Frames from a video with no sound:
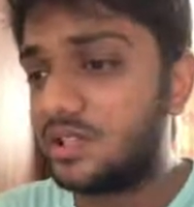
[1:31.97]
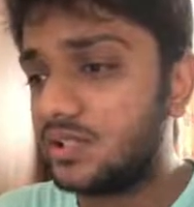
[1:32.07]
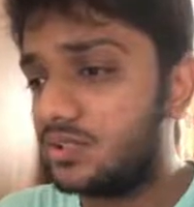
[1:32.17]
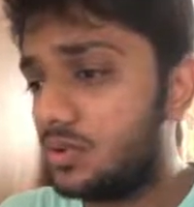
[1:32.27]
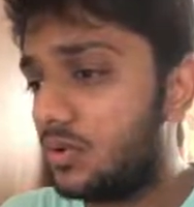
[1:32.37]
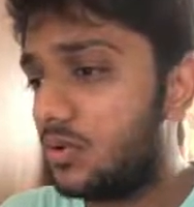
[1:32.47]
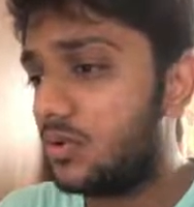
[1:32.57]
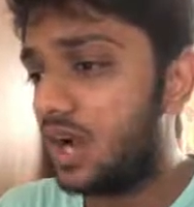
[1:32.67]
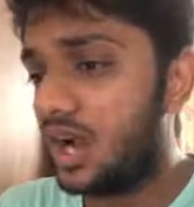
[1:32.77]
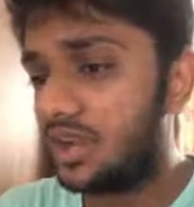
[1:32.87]
So
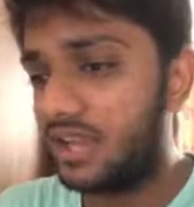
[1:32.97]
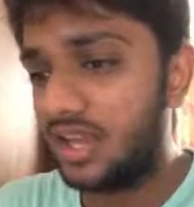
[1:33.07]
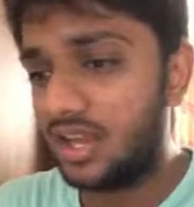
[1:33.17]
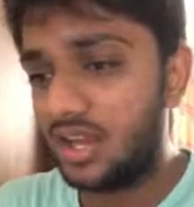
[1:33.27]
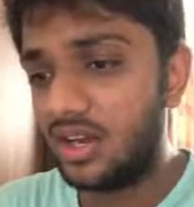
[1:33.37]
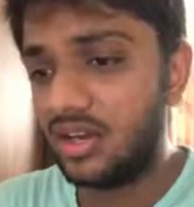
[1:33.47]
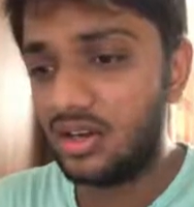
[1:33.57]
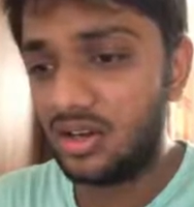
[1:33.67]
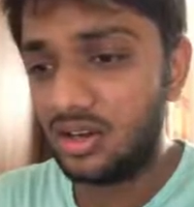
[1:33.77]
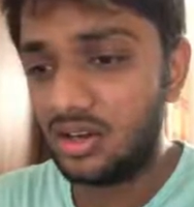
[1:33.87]
again,
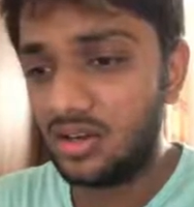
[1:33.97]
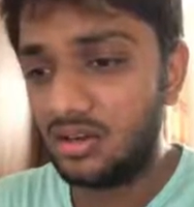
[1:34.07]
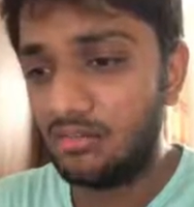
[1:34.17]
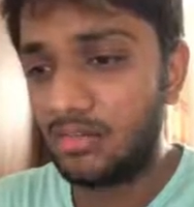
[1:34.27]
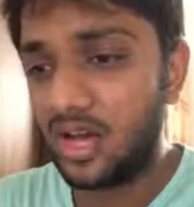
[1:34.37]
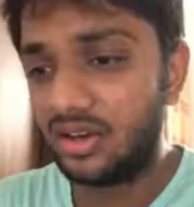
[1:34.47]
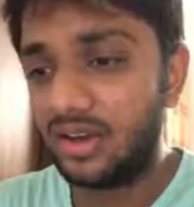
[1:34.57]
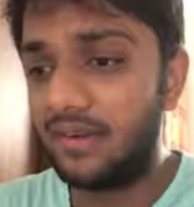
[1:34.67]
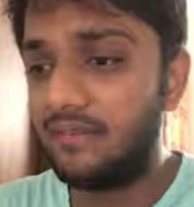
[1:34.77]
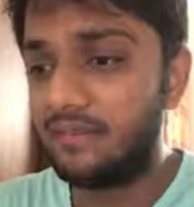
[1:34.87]

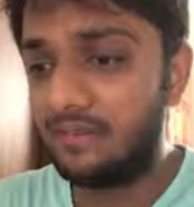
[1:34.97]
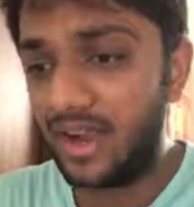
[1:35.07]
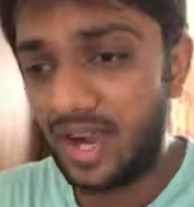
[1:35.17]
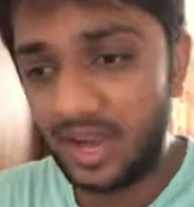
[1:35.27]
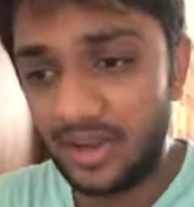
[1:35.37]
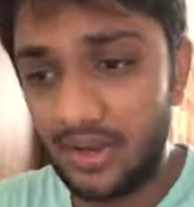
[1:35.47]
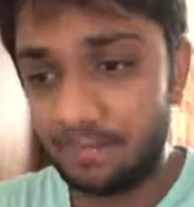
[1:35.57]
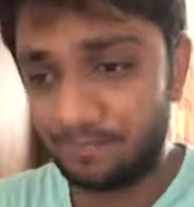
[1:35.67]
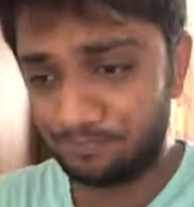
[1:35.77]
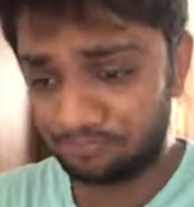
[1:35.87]
market failed
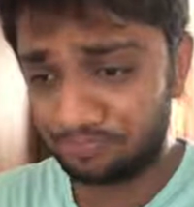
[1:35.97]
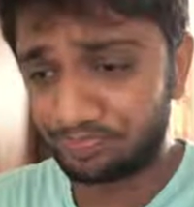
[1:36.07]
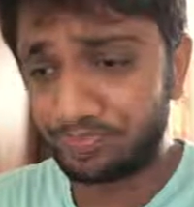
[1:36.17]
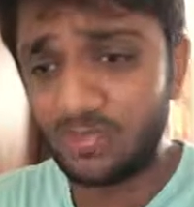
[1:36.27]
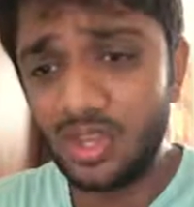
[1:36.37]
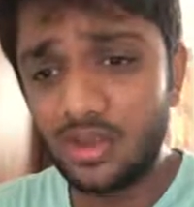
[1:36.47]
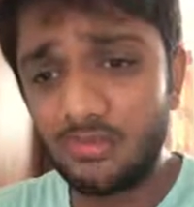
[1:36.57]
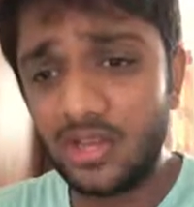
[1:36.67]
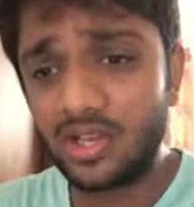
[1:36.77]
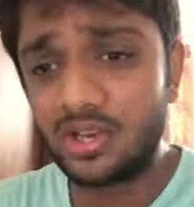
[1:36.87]

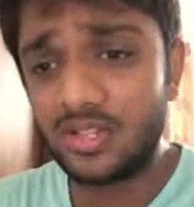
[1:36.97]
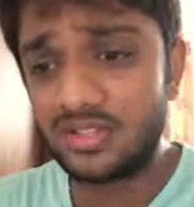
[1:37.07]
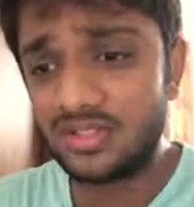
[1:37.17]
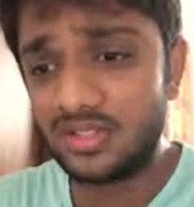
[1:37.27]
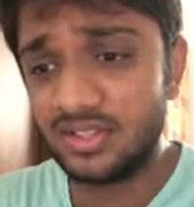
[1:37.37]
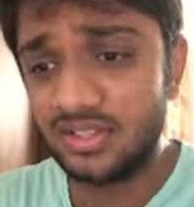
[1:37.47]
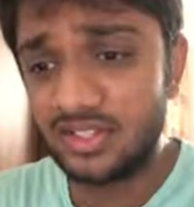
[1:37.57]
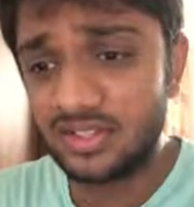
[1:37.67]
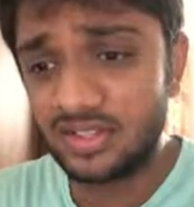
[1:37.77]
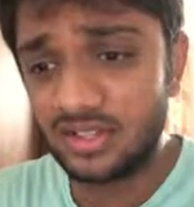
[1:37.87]
because
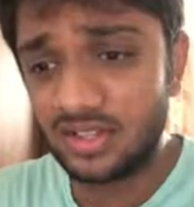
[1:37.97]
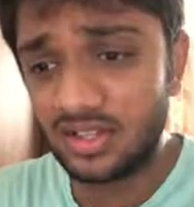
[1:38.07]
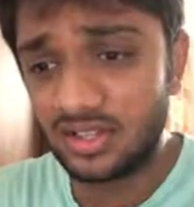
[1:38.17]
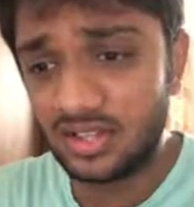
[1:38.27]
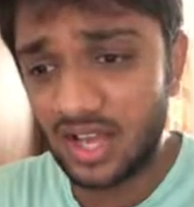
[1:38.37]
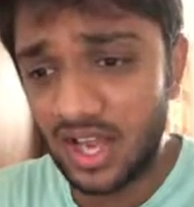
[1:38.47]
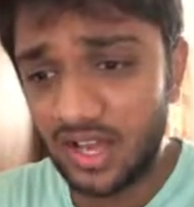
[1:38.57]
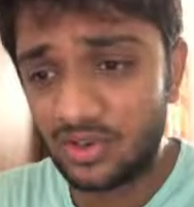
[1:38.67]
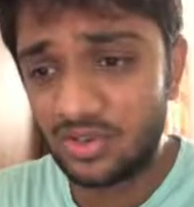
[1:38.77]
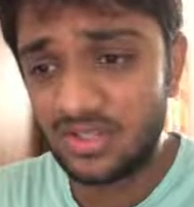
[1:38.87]
this, I
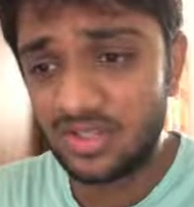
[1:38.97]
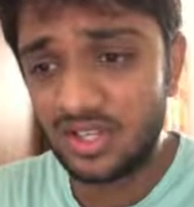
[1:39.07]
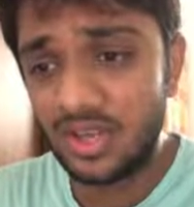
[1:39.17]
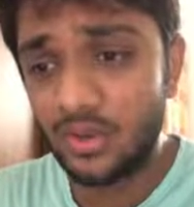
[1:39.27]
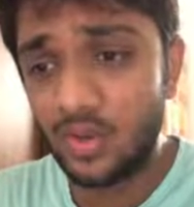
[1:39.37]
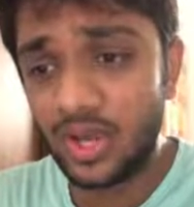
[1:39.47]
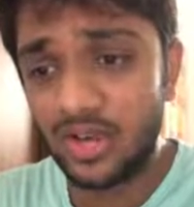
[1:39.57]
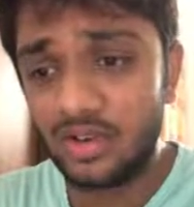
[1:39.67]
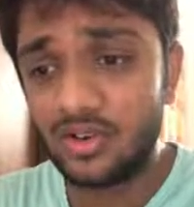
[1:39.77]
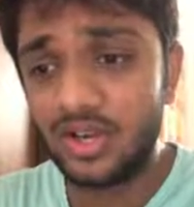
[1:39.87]
could see a very
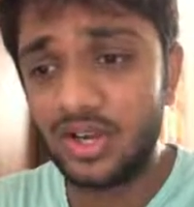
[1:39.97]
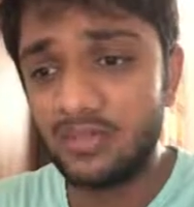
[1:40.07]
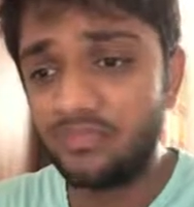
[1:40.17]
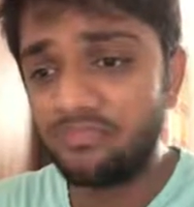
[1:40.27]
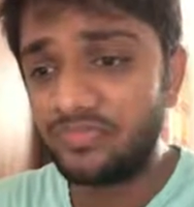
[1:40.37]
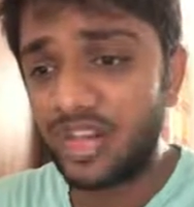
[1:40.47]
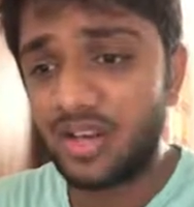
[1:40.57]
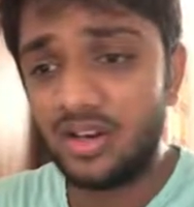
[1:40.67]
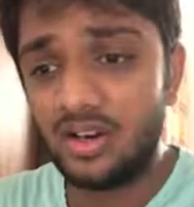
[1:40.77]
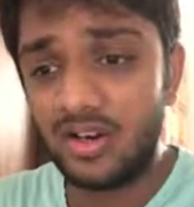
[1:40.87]
good
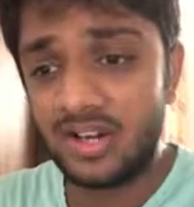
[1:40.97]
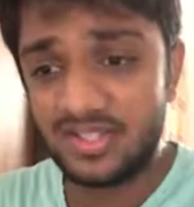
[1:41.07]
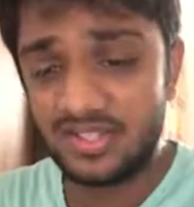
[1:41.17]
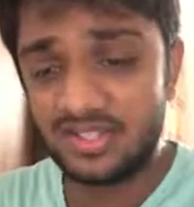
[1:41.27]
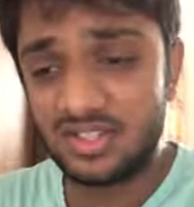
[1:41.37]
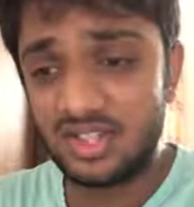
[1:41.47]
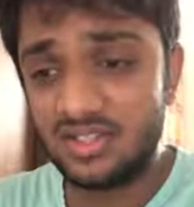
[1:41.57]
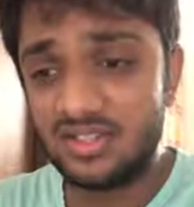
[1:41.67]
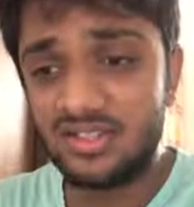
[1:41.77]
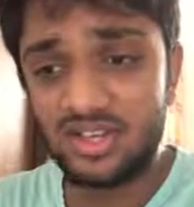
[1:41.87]

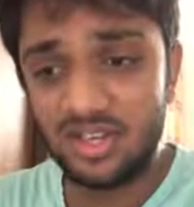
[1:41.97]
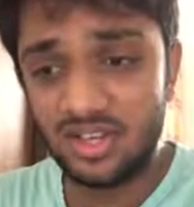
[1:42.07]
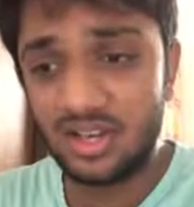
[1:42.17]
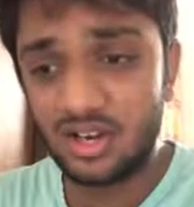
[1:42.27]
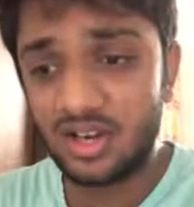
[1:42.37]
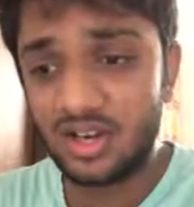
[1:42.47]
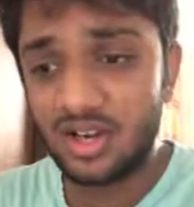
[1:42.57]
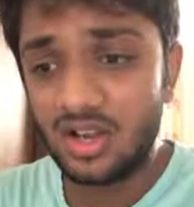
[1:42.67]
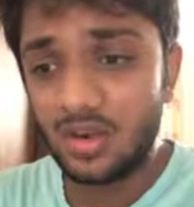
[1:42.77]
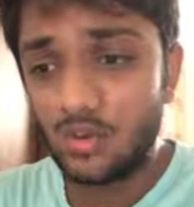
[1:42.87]
resistance here,
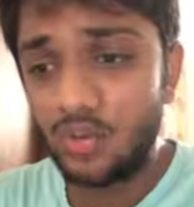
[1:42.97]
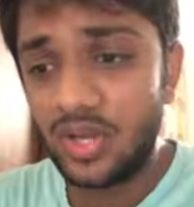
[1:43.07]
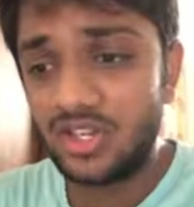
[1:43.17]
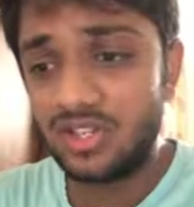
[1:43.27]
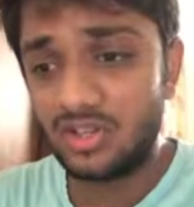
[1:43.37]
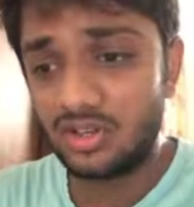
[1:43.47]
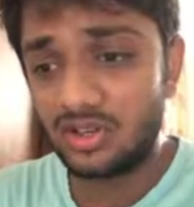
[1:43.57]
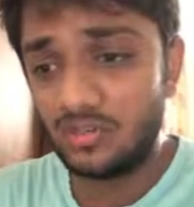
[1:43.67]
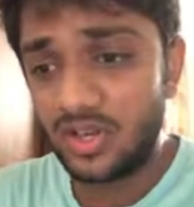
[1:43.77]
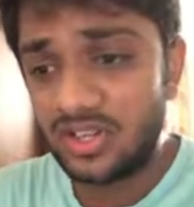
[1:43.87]
which
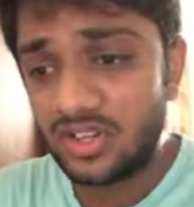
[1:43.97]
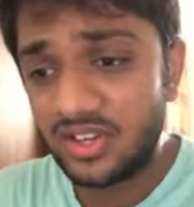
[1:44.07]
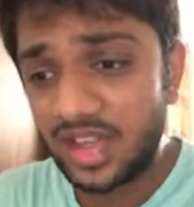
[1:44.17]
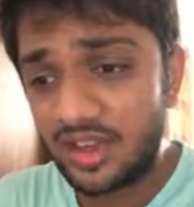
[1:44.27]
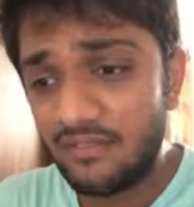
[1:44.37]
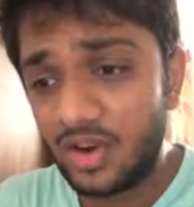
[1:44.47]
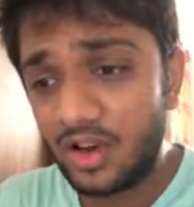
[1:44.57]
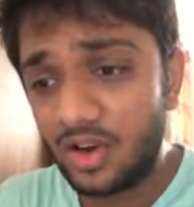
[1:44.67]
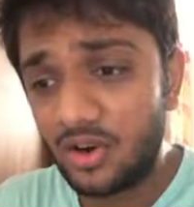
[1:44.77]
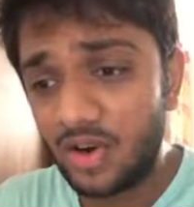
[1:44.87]
gave a
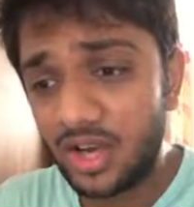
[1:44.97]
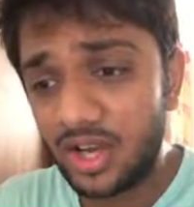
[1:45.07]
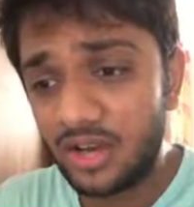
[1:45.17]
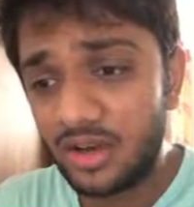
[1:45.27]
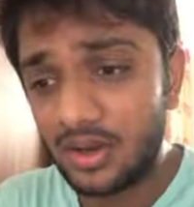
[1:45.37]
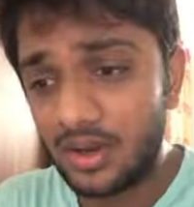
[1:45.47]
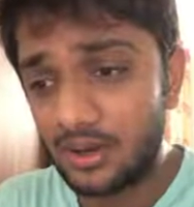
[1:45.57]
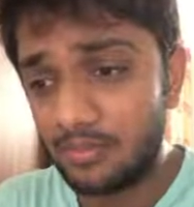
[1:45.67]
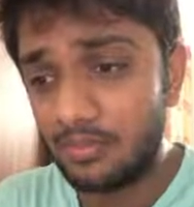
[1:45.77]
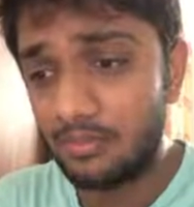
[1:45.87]
good
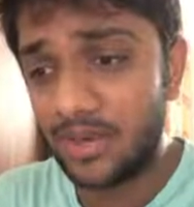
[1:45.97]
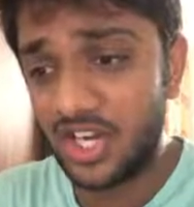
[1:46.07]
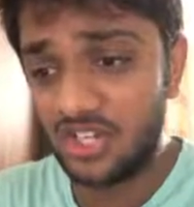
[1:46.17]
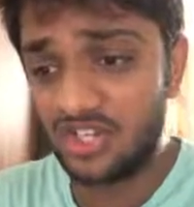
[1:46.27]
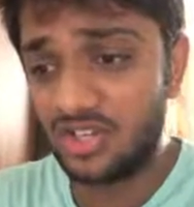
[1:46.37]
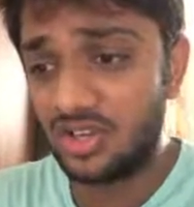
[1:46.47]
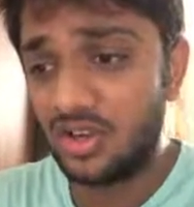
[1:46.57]
breached